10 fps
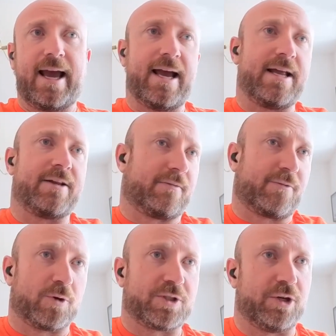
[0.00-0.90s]
And of
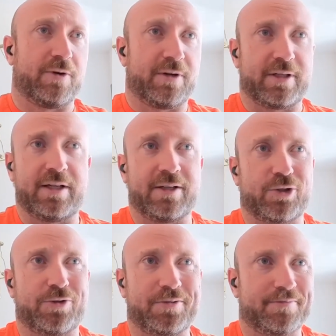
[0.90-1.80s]
course, in a
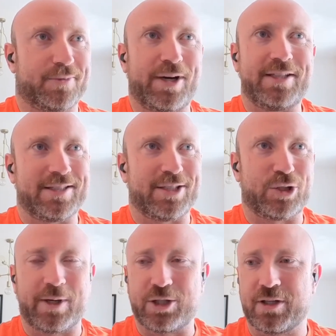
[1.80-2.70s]
certain crazy
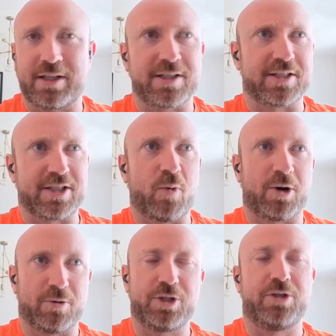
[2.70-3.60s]
situation like the
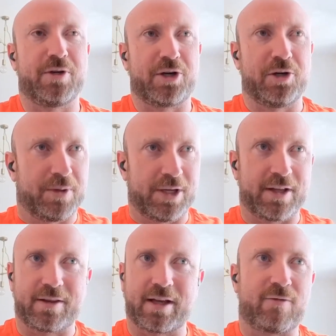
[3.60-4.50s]
6102, it could be
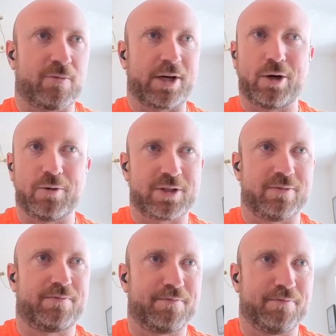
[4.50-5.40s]
that the government goes
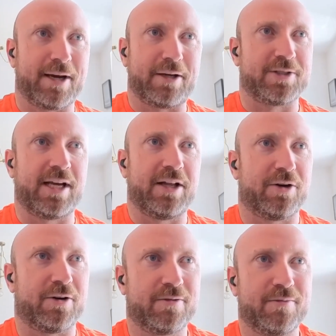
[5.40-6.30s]
to Michael
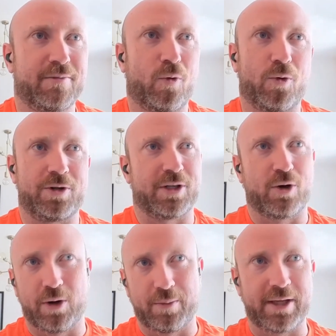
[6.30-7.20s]
Saylor or to
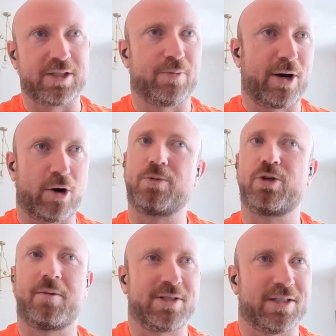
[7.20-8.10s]
Coinbase, to Brian
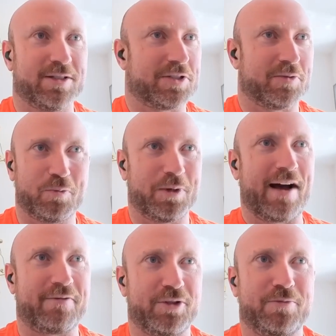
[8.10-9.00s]
Armstrong, and says, listen, we
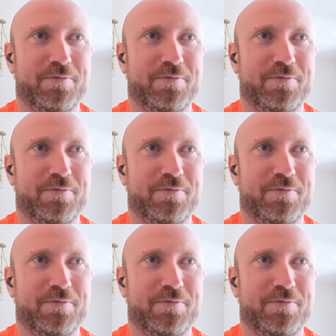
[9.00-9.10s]
have to